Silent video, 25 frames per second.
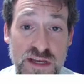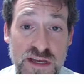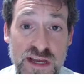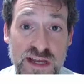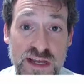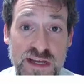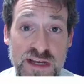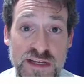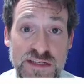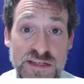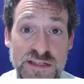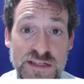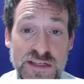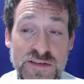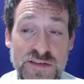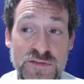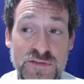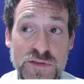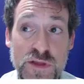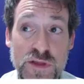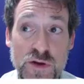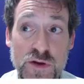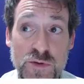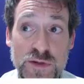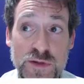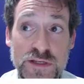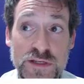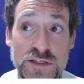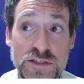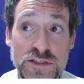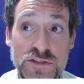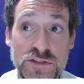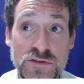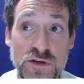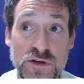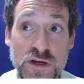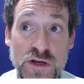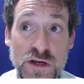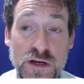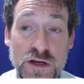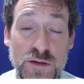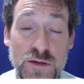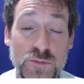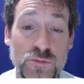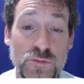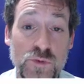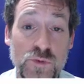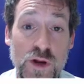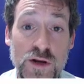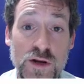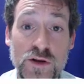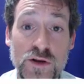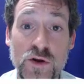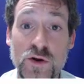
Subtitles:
And even though it is run